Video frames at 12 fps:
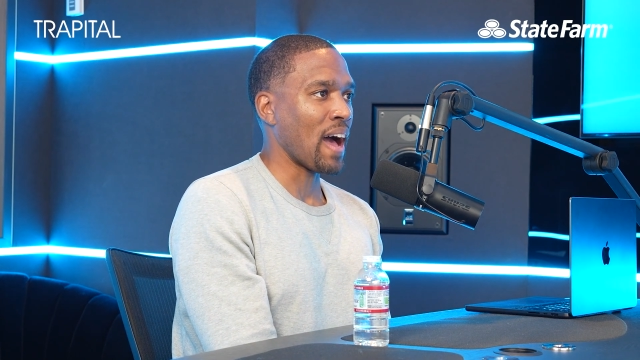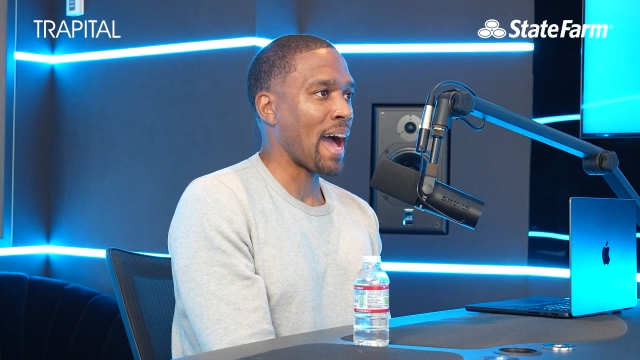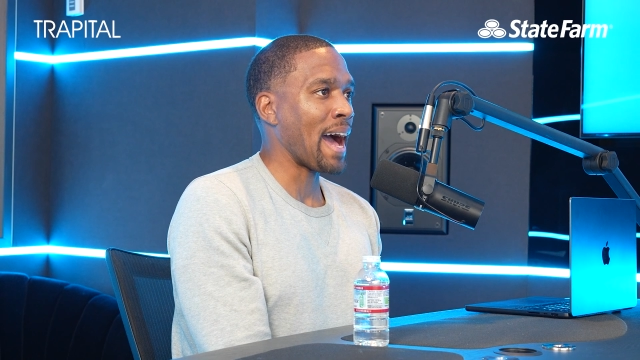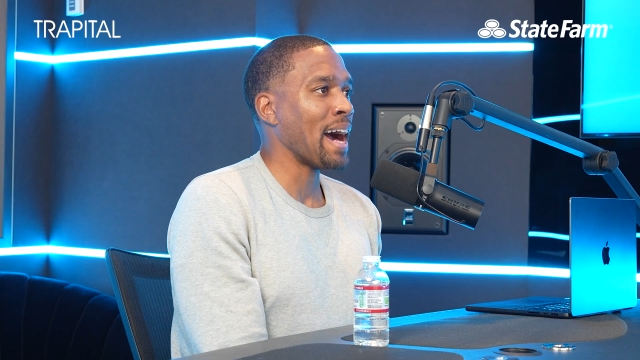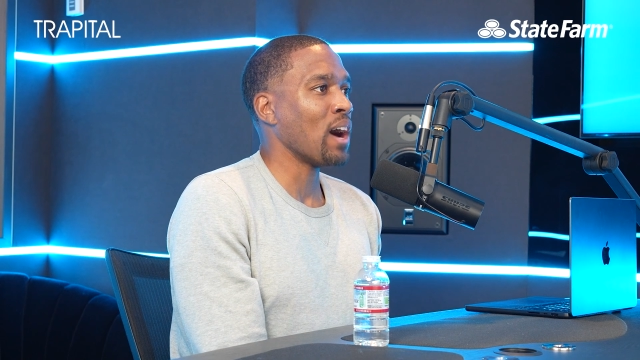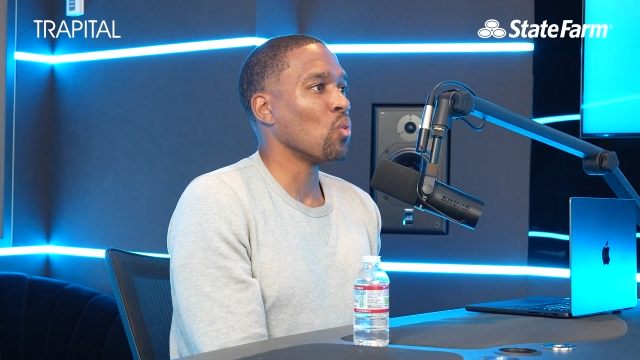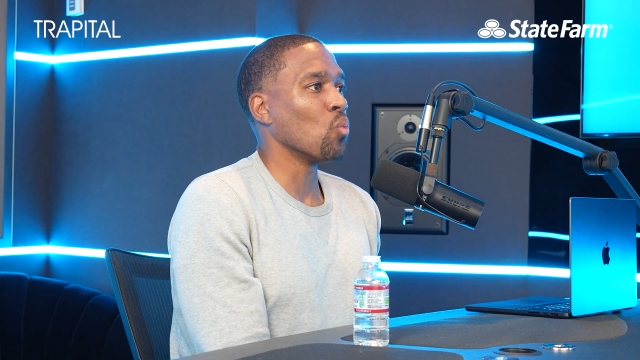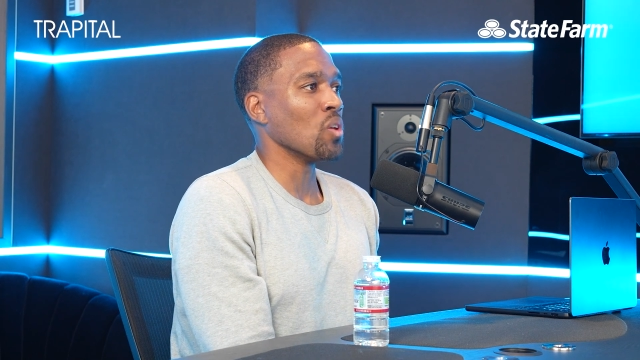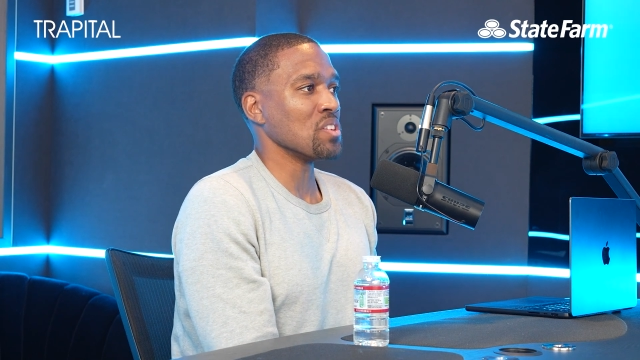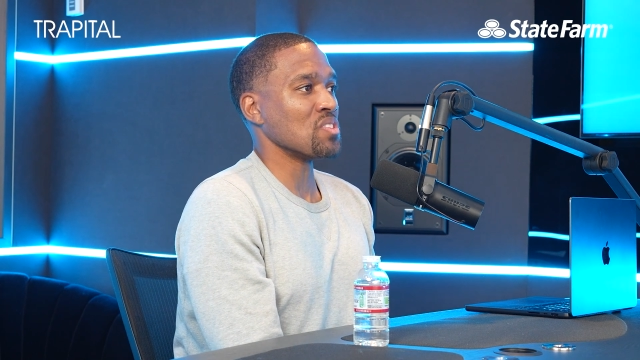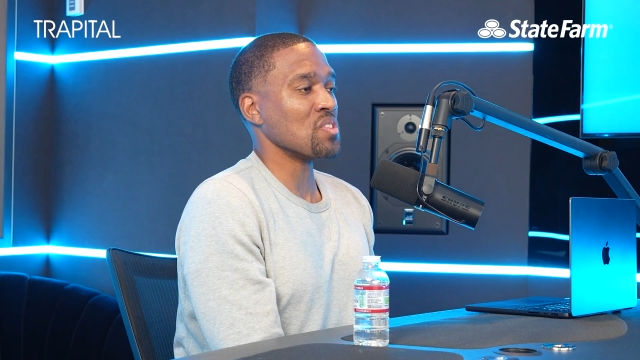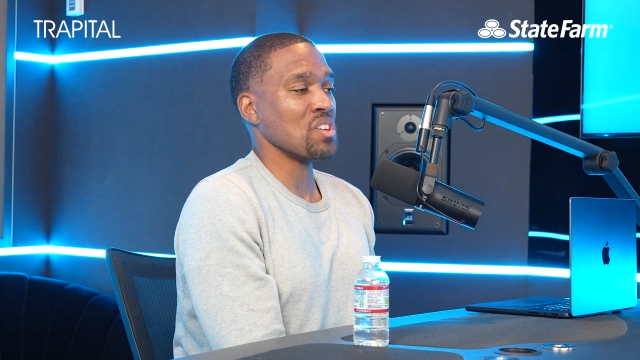How
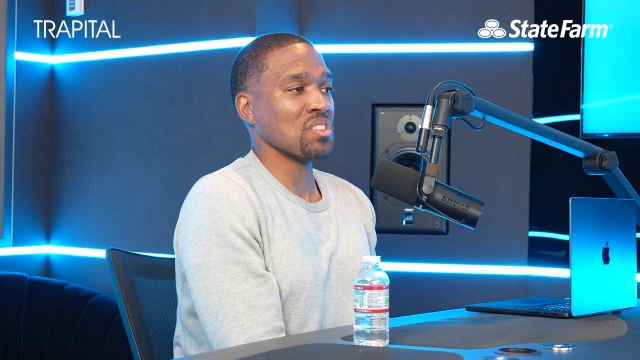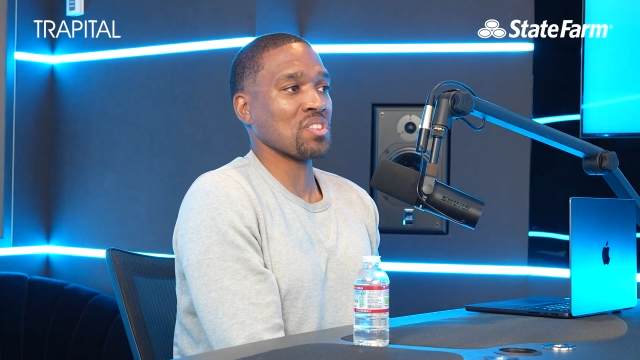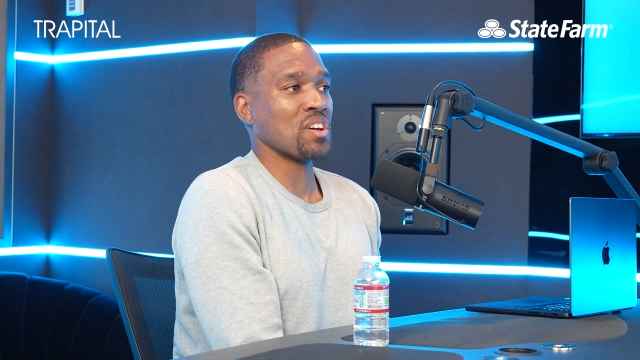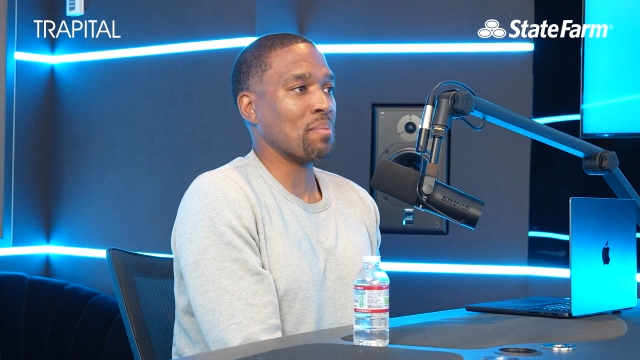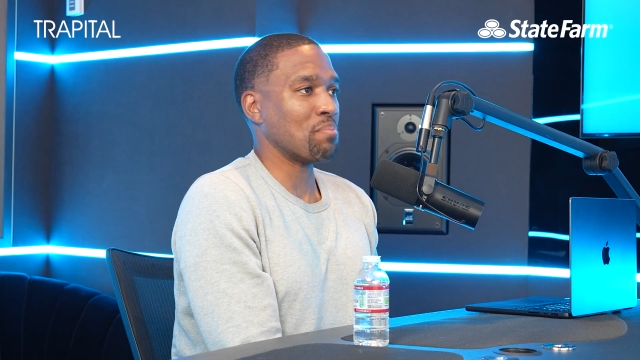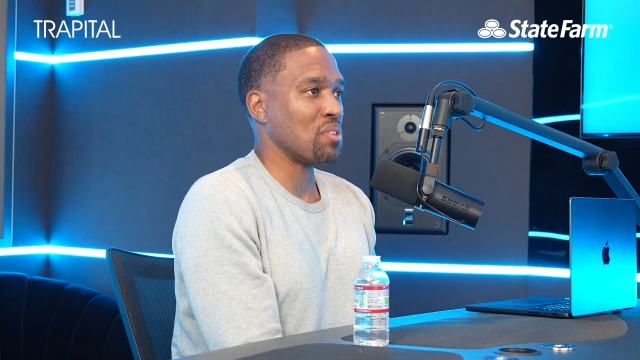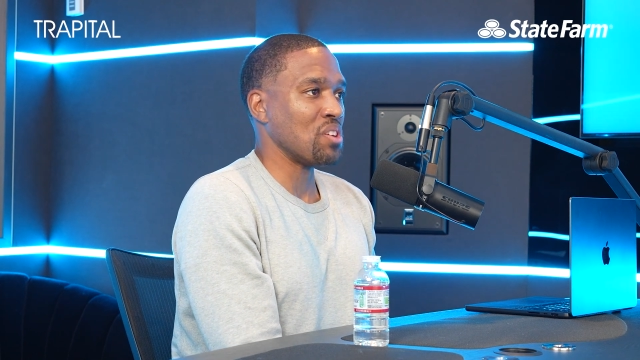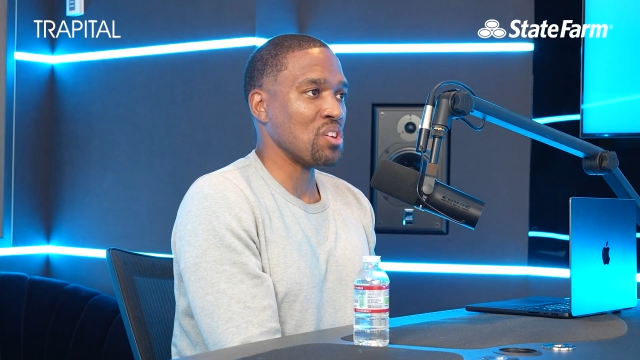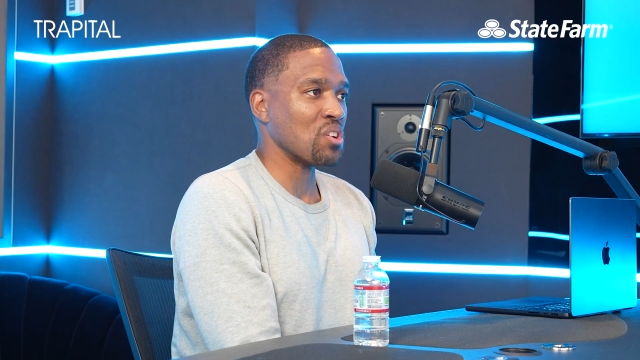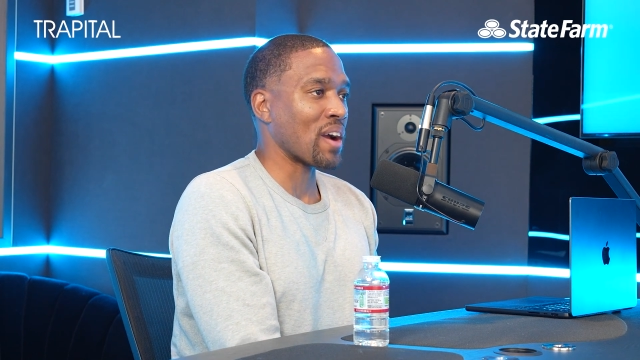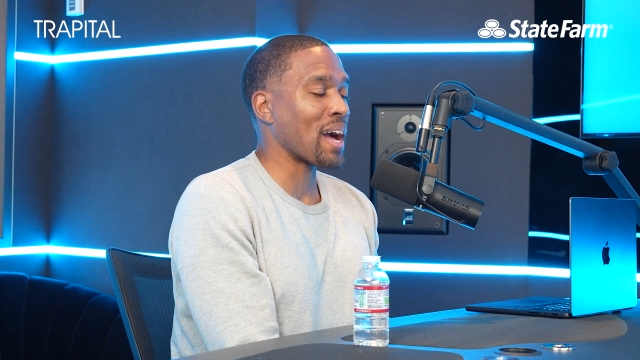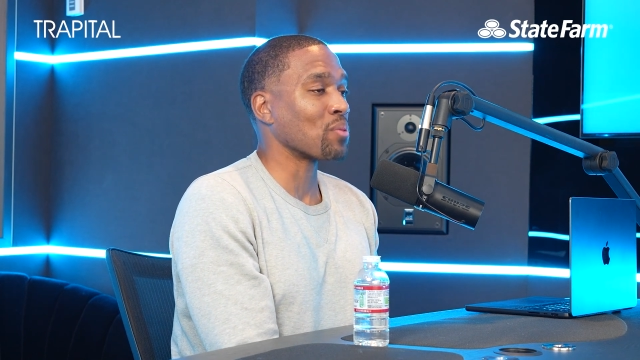was this
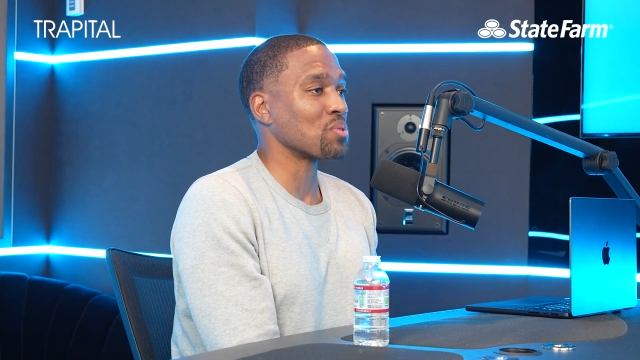company or how